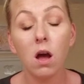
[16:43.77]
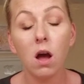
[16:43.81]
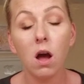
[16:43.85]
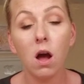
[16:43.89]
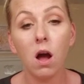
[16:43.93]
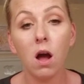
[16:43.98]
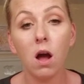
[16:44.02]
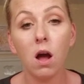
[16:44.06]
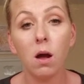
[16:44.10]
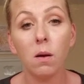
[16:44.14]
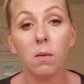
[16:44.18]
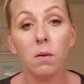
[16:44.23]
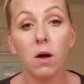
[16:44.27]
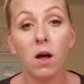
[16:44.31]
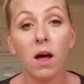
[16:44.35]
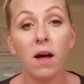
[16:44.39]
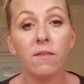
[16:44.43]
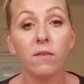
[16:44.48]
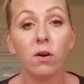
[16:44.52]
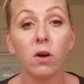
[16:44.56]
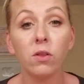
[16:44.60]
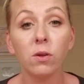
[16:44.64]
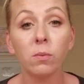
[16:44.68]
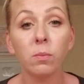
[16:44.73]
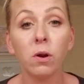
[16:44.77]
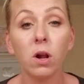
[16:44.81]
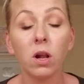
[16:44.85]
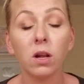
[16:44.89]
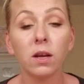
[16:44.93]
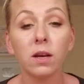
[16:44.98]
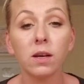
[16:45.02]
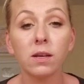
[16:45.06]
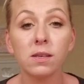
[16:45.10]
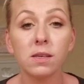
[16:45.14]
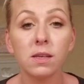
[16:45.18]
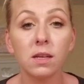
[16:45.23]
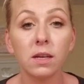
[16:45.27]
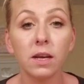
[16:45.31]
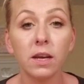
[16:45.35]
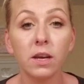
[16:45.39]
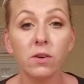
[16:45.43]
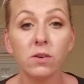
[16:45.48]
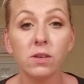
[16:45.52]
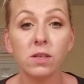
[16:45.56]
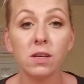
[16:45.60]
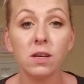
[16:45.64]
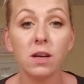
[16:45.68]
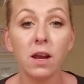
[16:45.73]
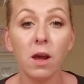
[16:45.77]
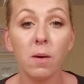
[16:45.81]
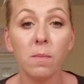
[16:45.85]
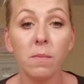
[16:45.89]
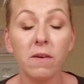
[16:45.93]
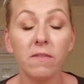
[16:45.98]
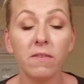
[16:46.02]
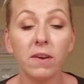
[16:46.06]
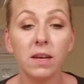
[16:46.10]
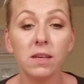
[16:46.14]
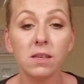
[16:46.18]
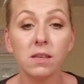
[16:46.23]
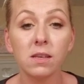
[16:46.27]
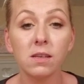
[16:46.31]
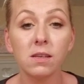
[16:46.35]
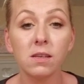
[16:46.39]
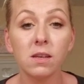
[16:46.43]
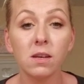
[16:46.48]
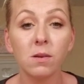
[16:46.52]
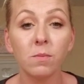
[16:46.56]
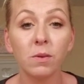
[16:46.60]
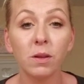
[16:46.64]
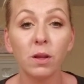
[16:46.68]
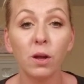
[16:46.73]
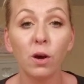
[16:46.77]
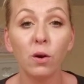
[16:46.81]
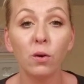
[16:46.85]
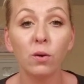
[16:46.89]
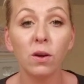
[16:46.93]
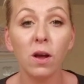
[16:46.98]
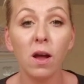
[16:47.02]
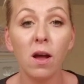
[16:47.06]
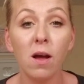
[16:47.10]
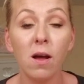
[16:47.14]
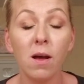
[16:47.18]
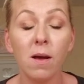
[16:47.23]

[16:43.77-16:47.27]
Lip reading: I'll have all the products that I used today on my face listed below.